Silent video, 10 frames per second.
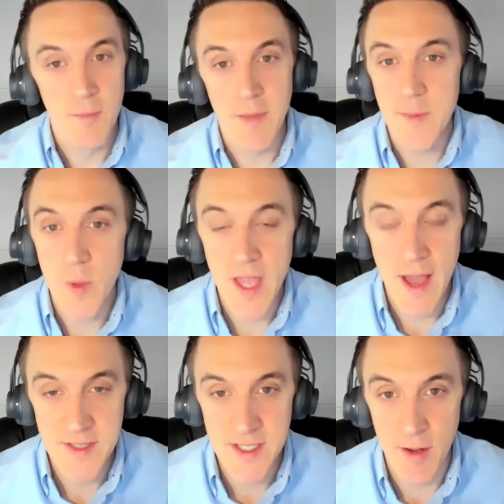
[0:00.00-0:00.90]
Maybe we
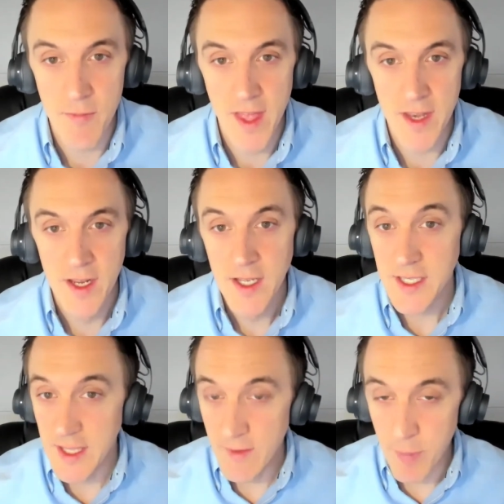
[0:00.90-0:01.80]
have some that
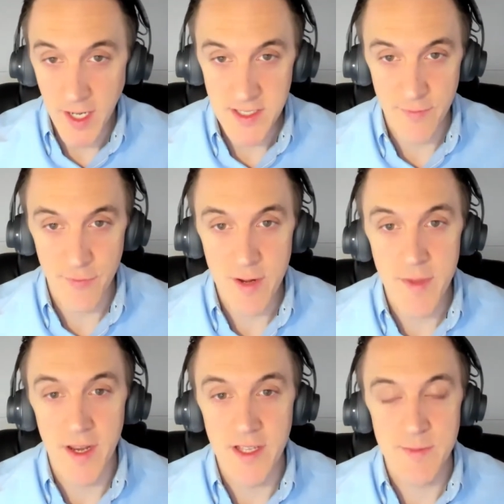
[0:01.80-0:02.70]
give buckets of free
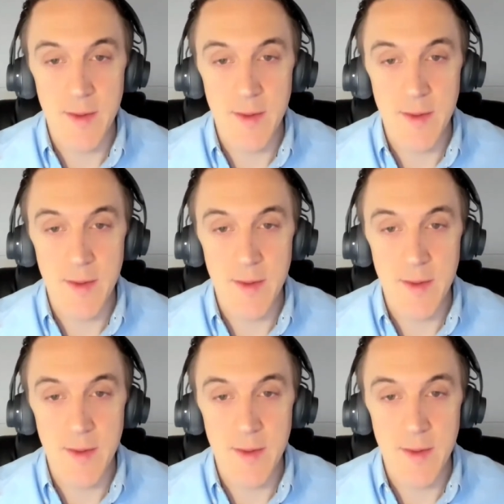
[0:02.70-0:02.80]
minutes.